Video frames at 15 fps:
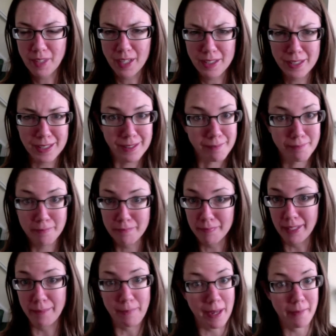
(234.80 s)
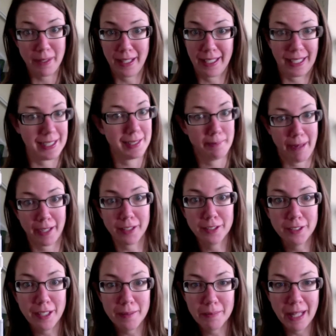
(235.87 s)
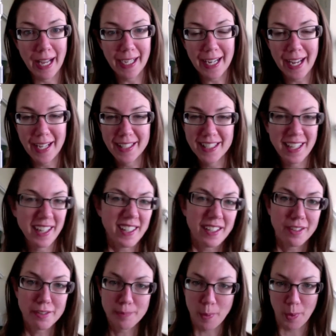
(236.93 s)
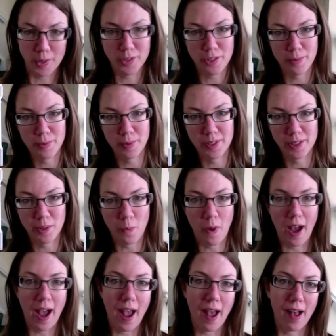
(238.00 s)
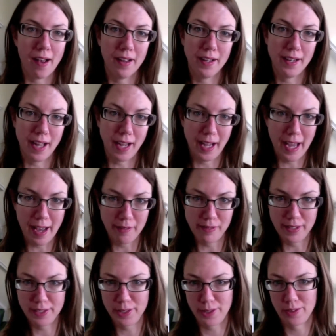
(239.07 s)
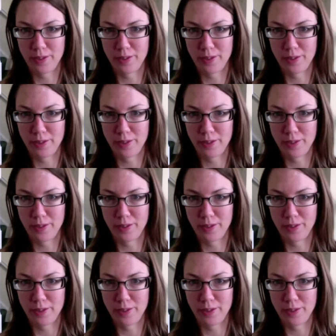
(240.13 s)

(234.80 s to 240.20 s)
just like maybe like a speckle of blackheads, and I'd use pore strips once in a while, and I have this